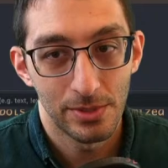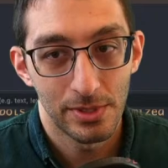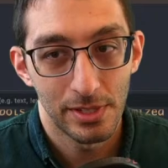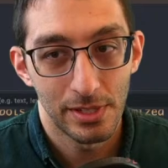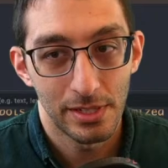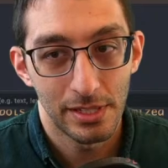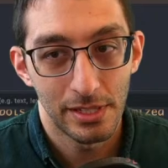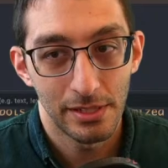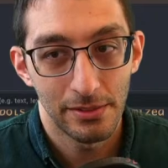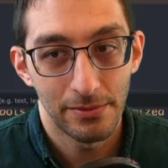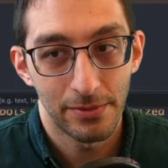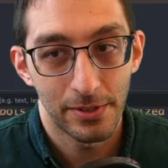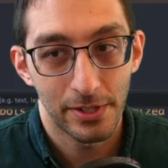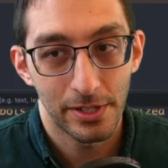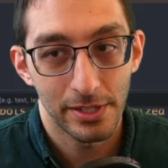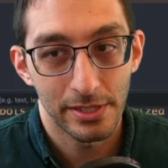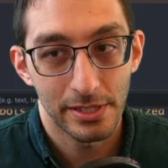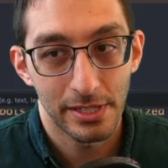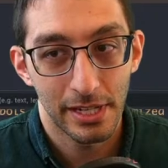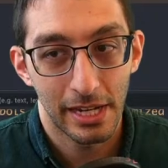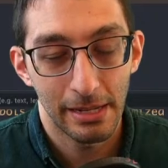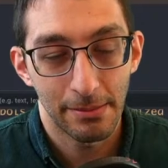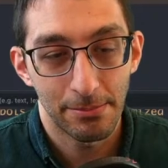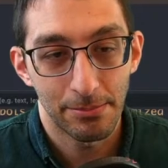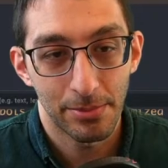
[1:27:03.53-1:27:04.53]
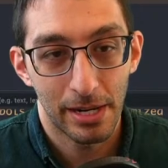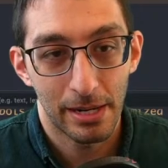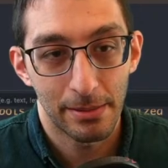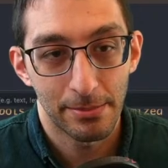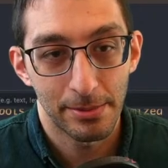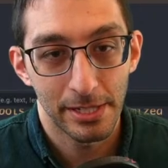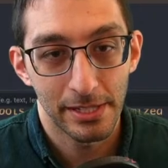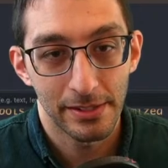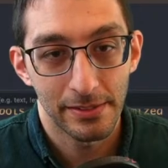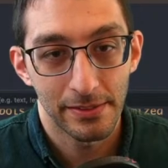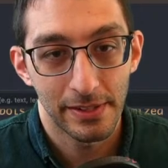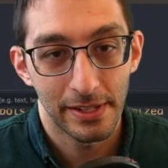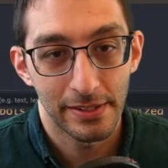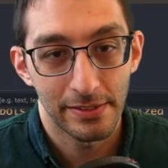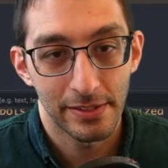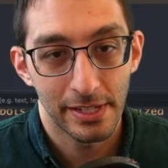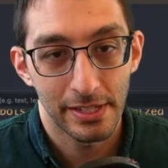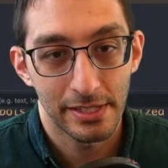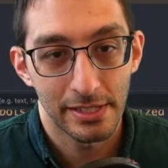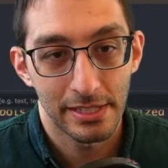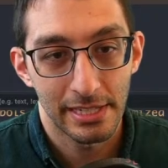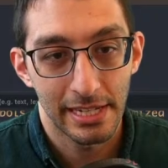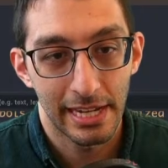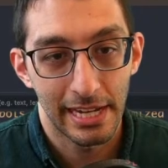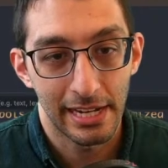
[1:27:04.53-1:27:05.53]
the default type property of left
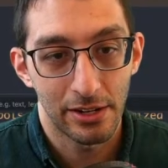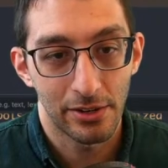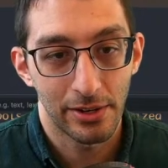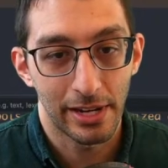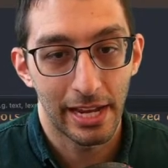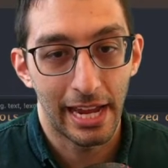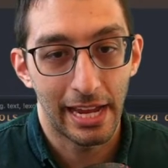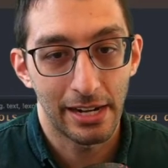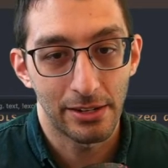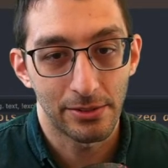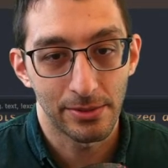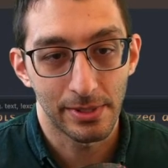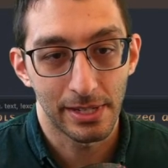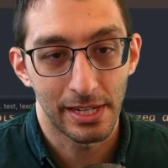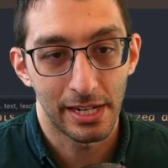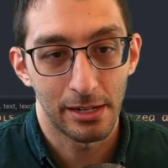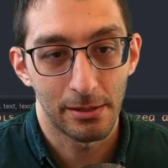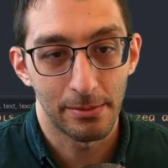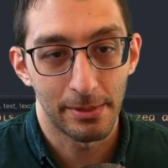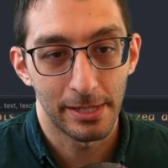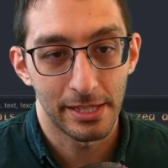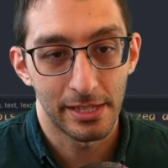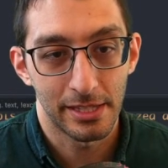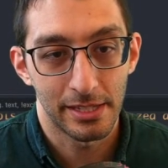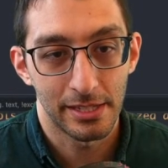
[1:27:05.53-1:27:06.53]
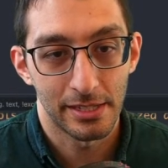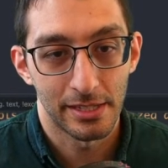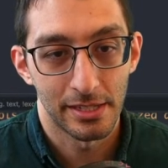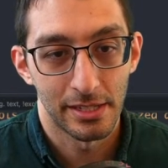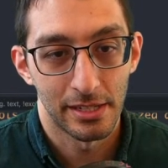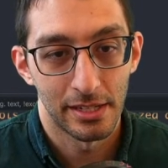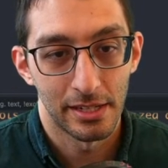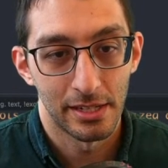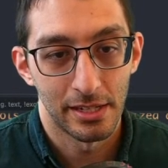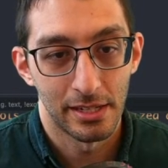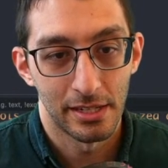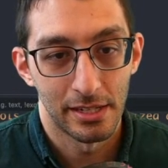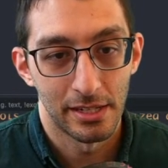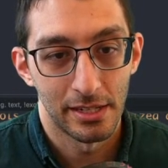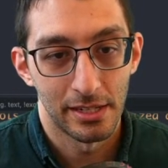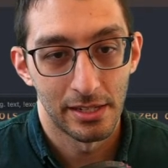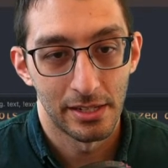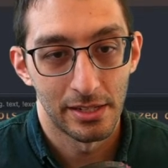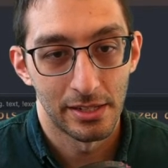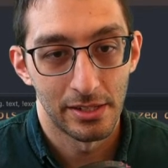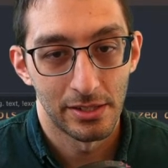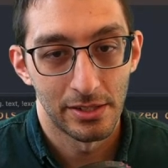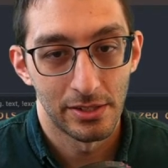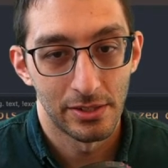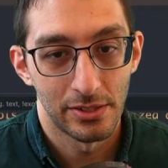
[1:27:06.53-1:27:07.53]
unset. Okay, I don't care about this.
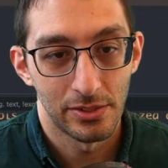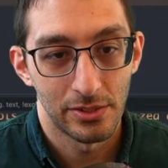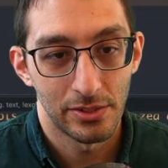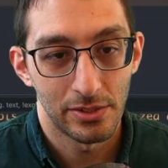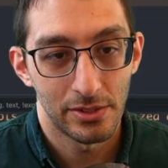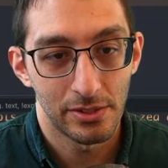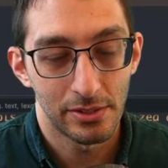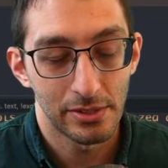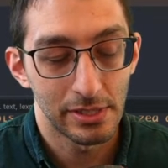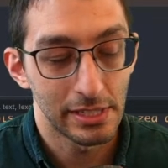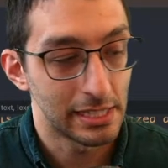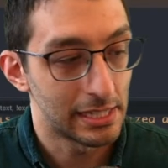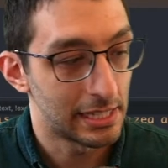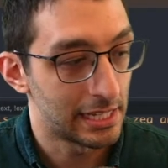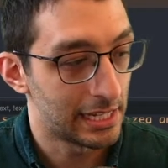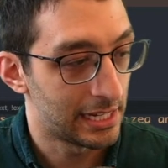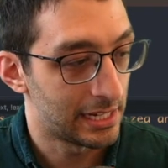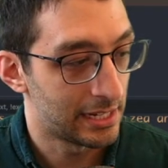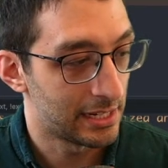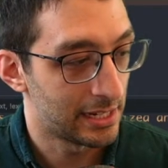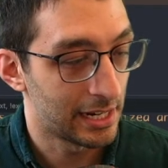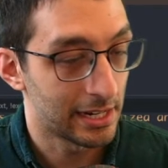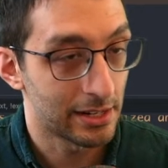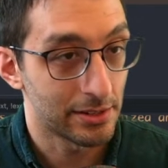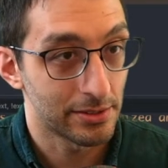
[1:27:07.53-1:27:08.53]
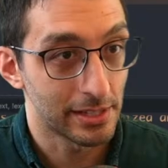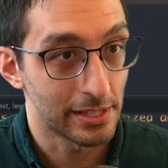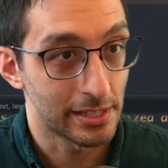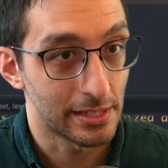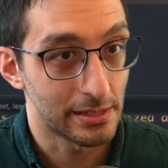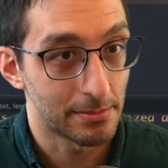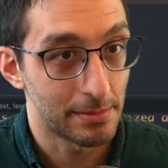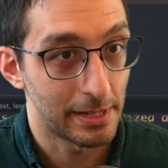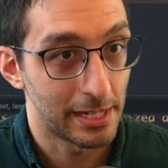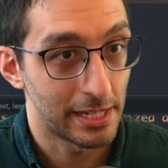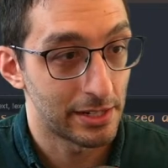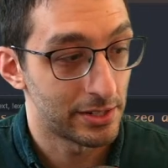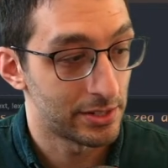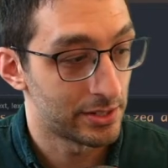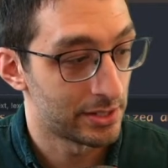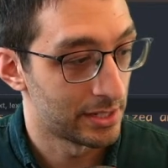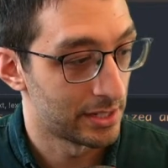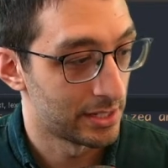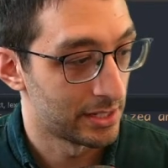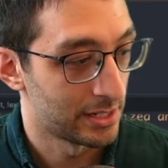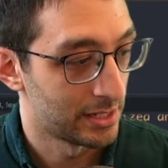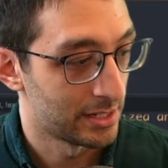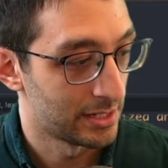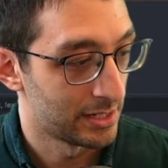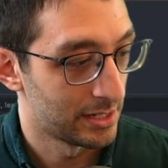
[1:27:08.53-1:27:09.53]
Delete that. I don't think this matters.
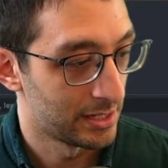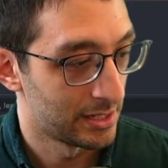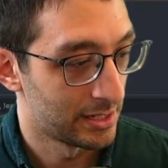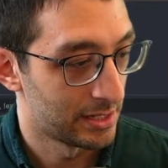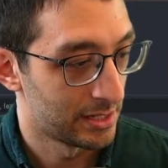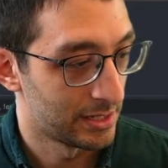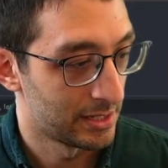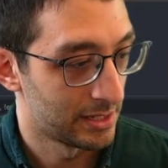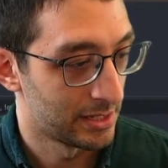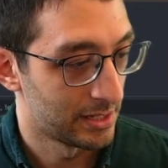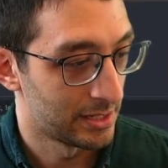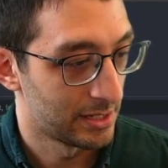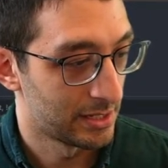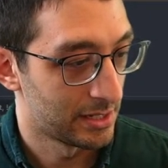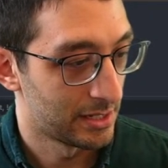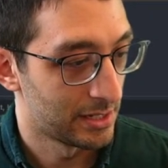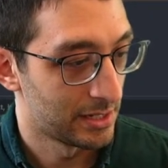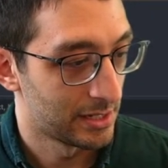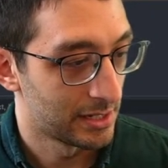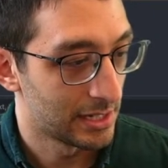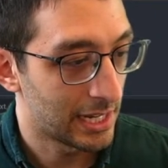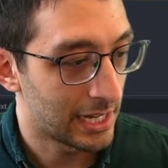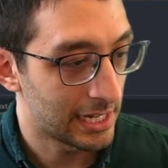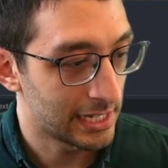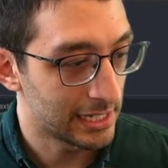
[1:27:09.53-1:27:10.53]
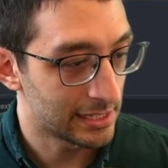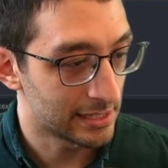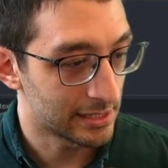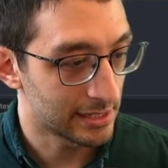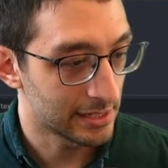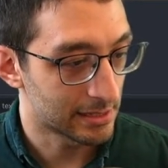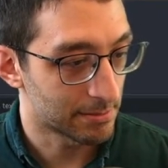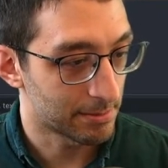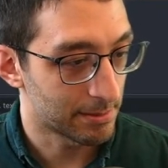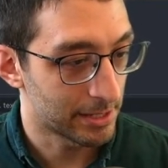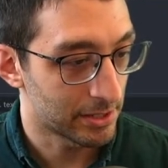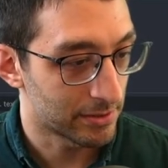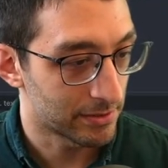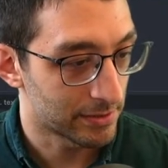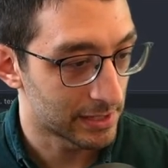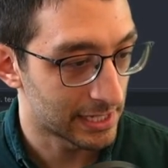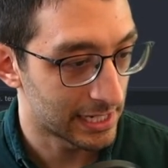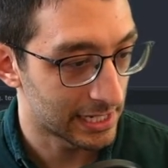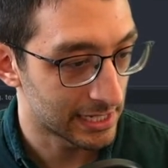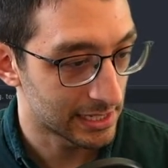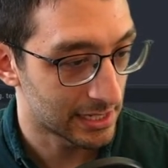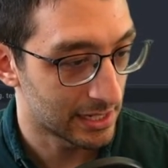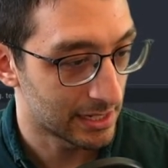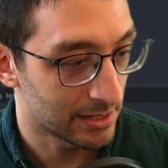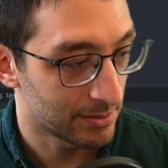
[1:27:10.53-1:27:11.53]
Not easily explained over
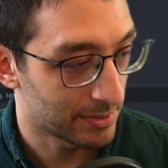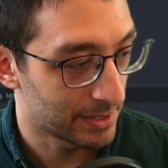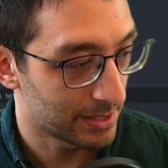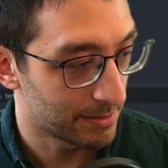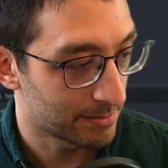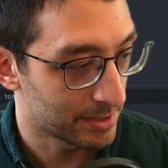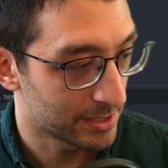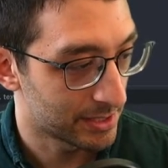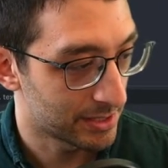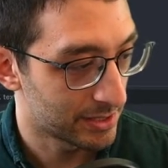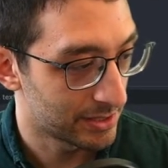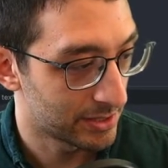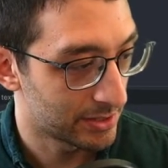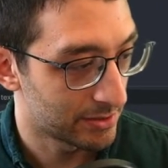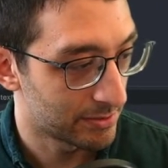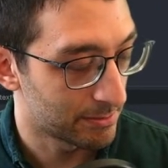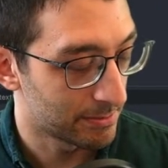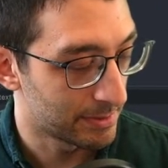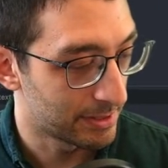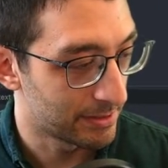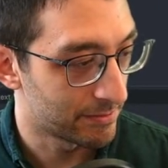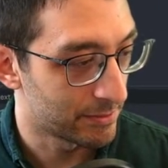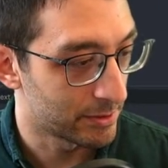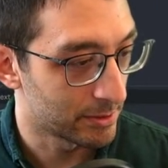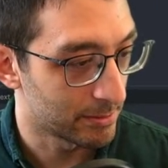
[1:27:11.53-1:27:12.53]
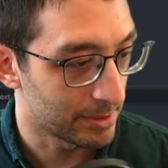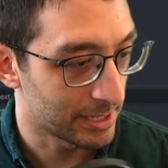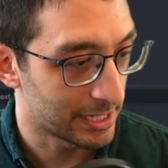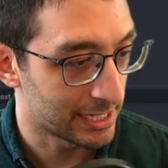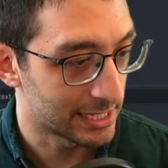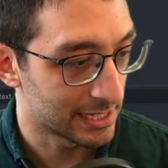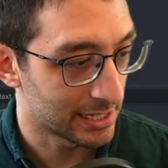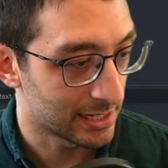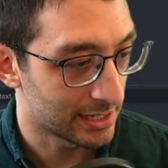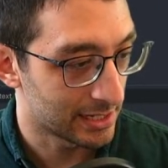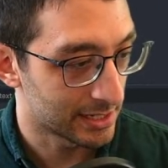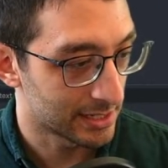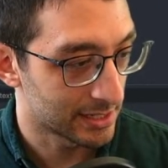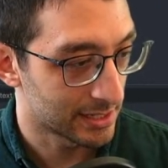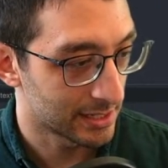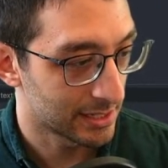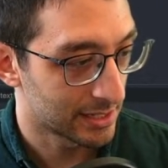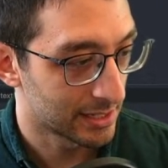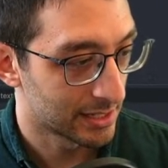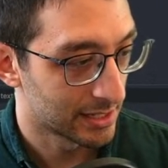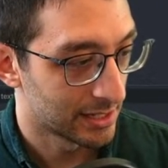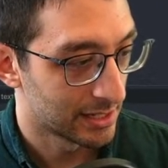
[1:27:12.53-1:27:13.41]
text anyway. Much easier for me to verbalize it, honestly.